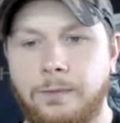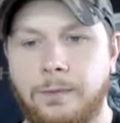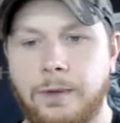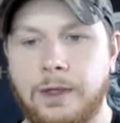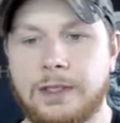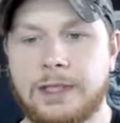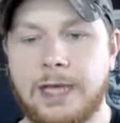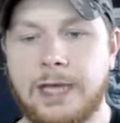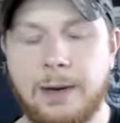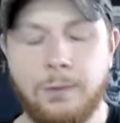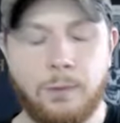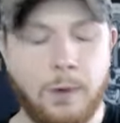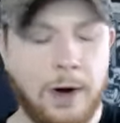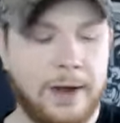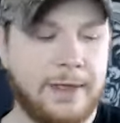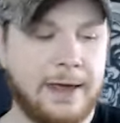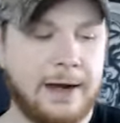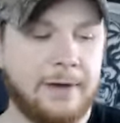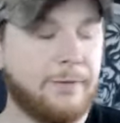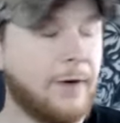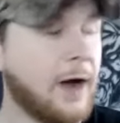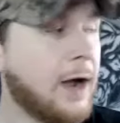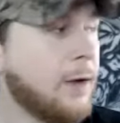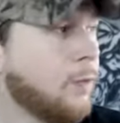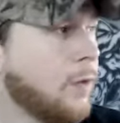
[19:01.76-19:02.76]
The same way that
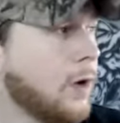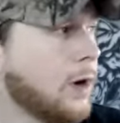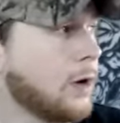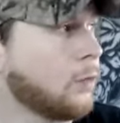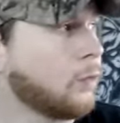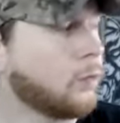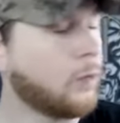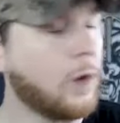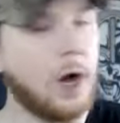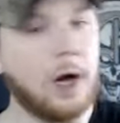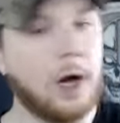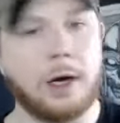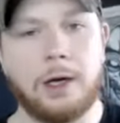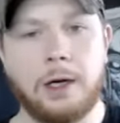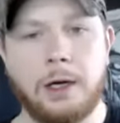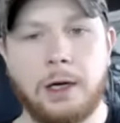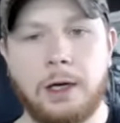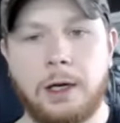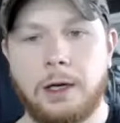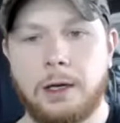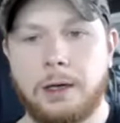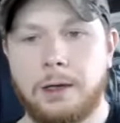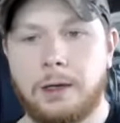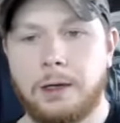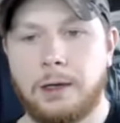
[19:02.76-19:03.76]
if I want to ruck
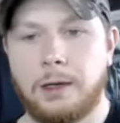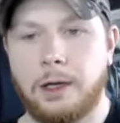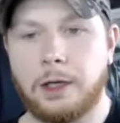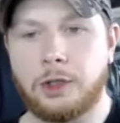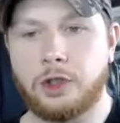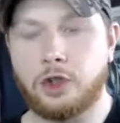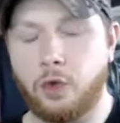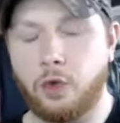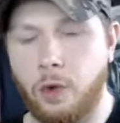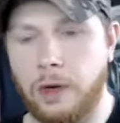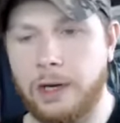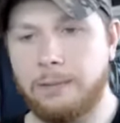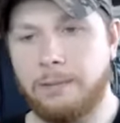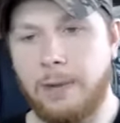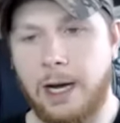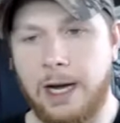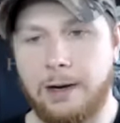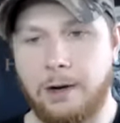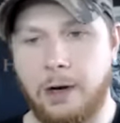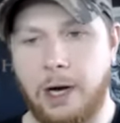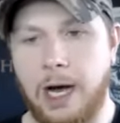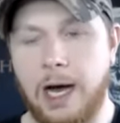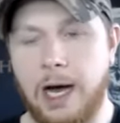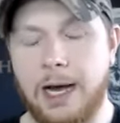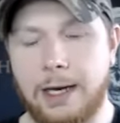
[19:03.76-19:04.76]
a 20
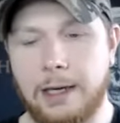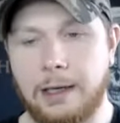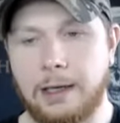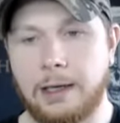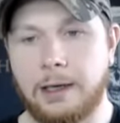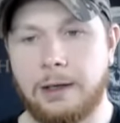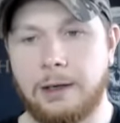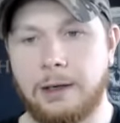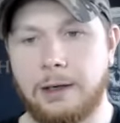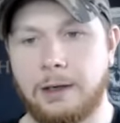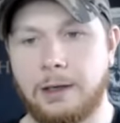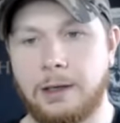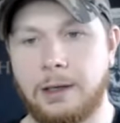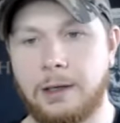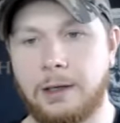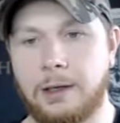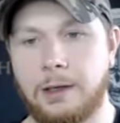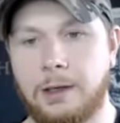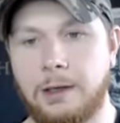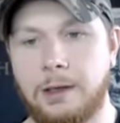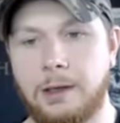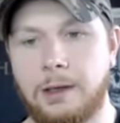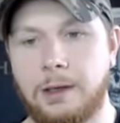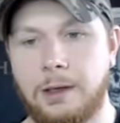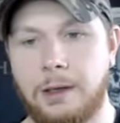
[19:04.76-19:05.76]
mile hike,
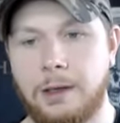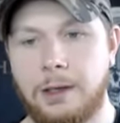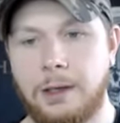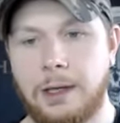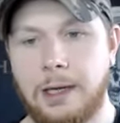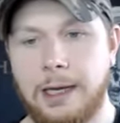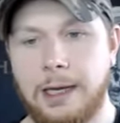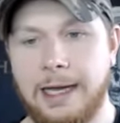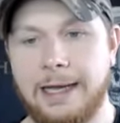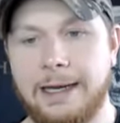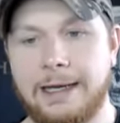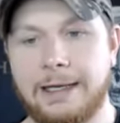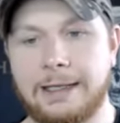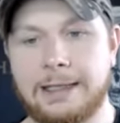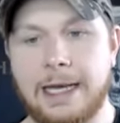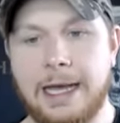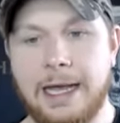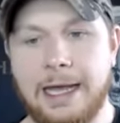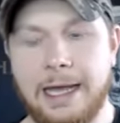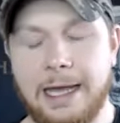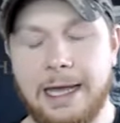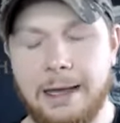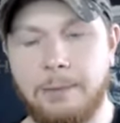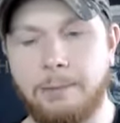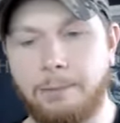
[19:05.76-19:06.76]
it is
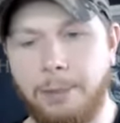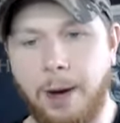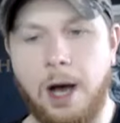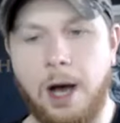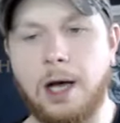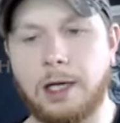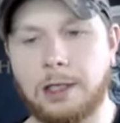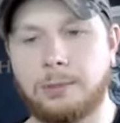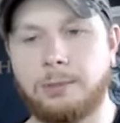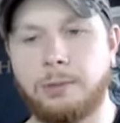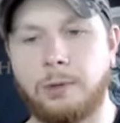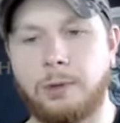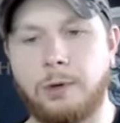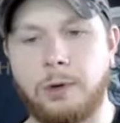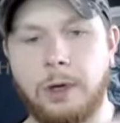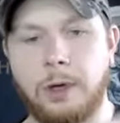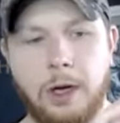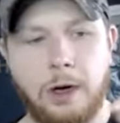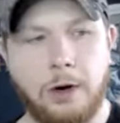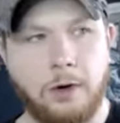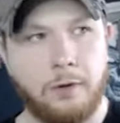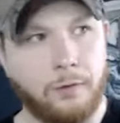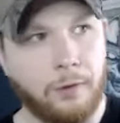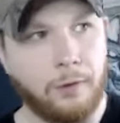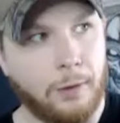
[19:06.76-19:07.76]
impossible
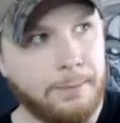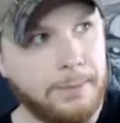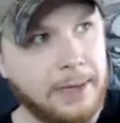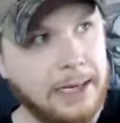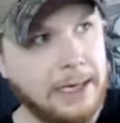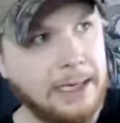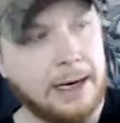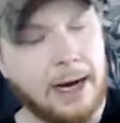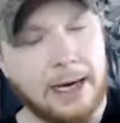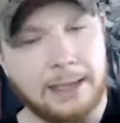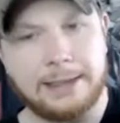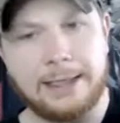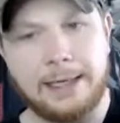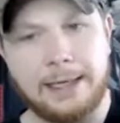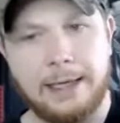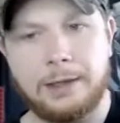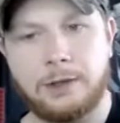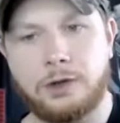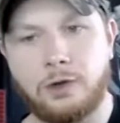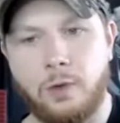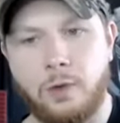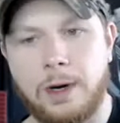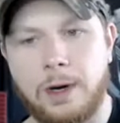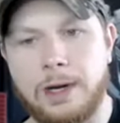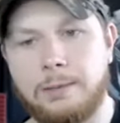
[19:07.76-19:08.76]
for me not to
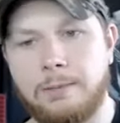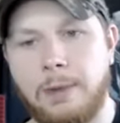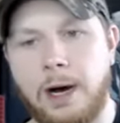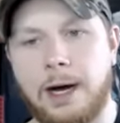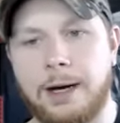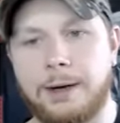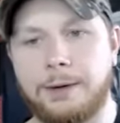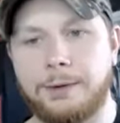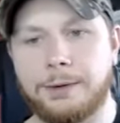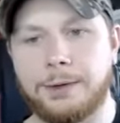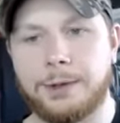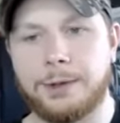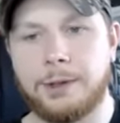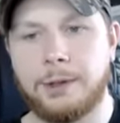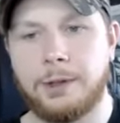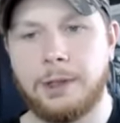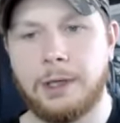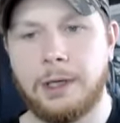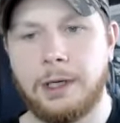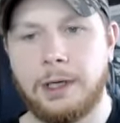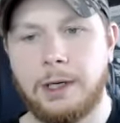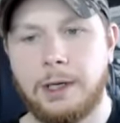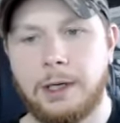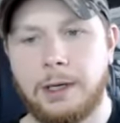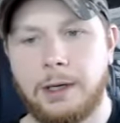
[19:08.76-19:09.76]
hit 20 miles
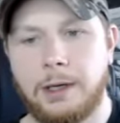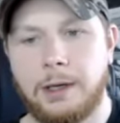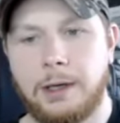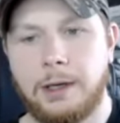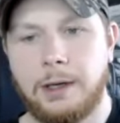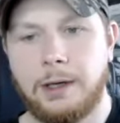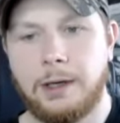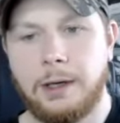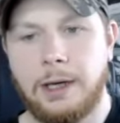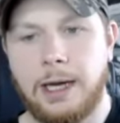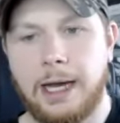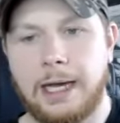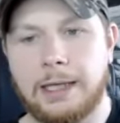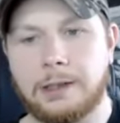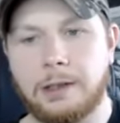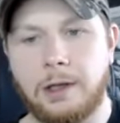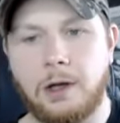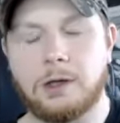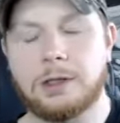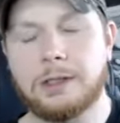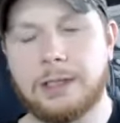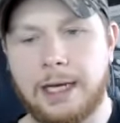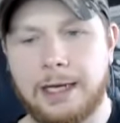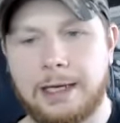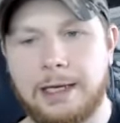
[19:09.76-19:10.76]
as
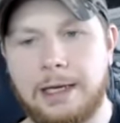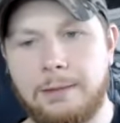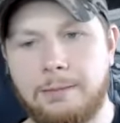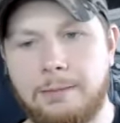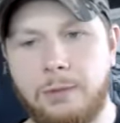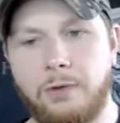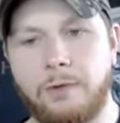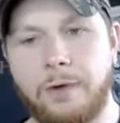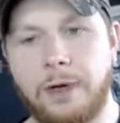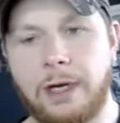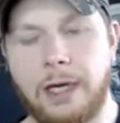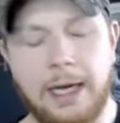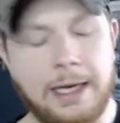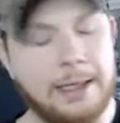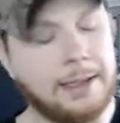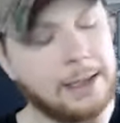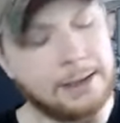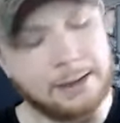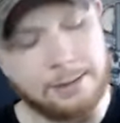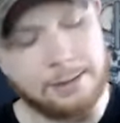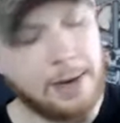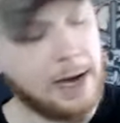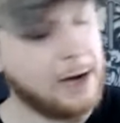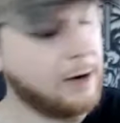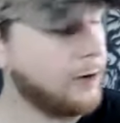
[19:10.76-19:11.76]
long as I keep moving. It
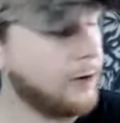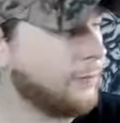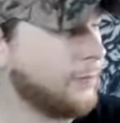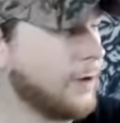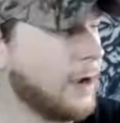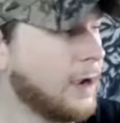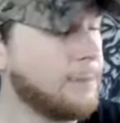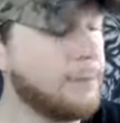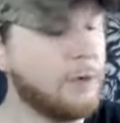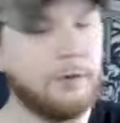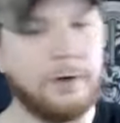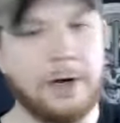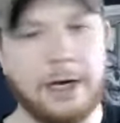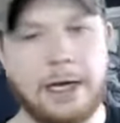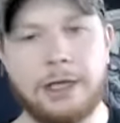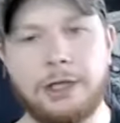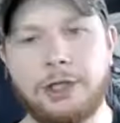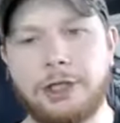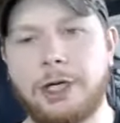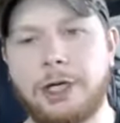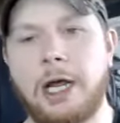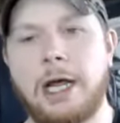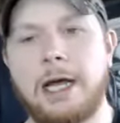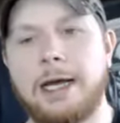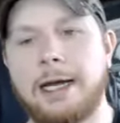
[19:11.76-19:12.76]
doesn't matter if I move an
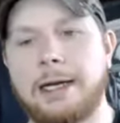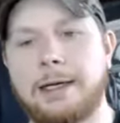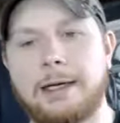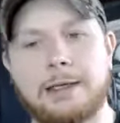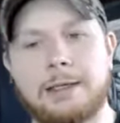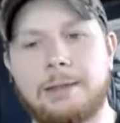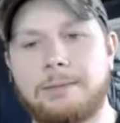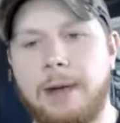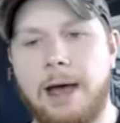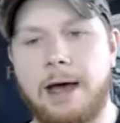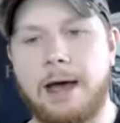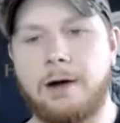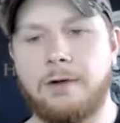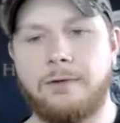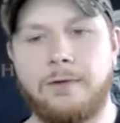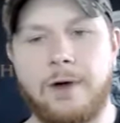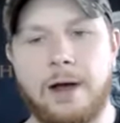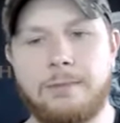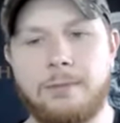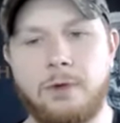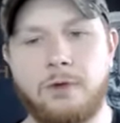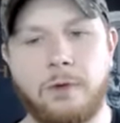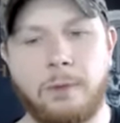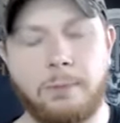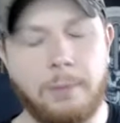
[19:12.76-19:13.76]
inch, it doesn't matter if I
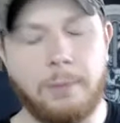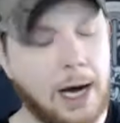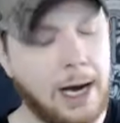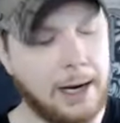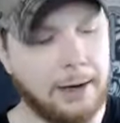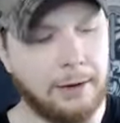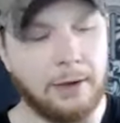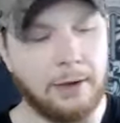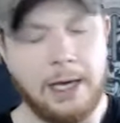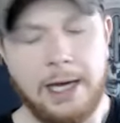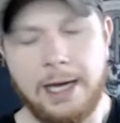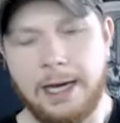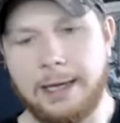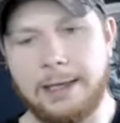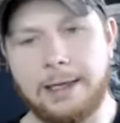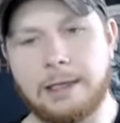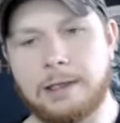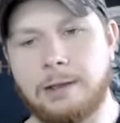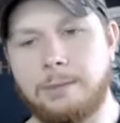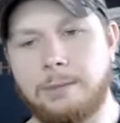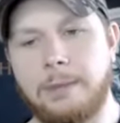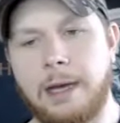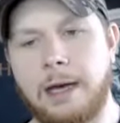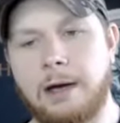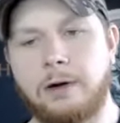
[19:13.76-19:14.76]
move a mile, it
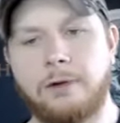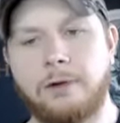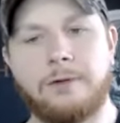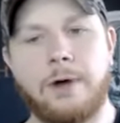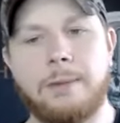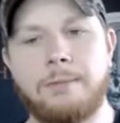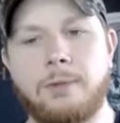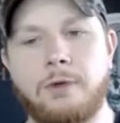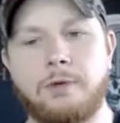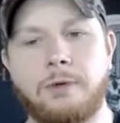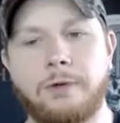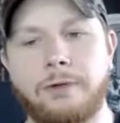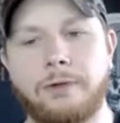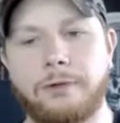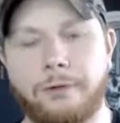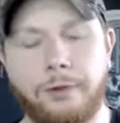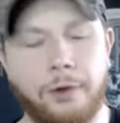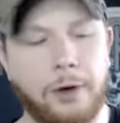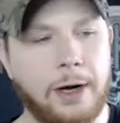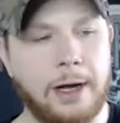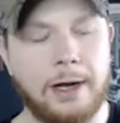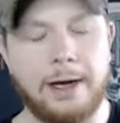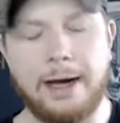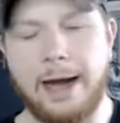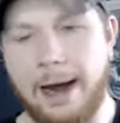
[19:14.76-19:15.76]
doesn't matter if I move a
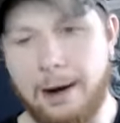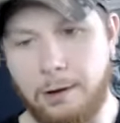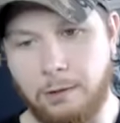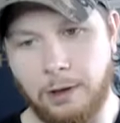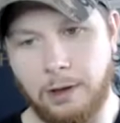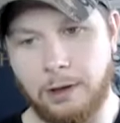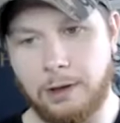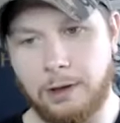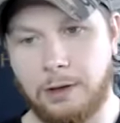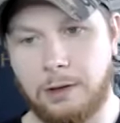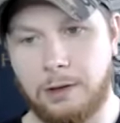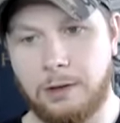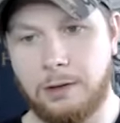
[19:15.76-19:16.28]
foot an hour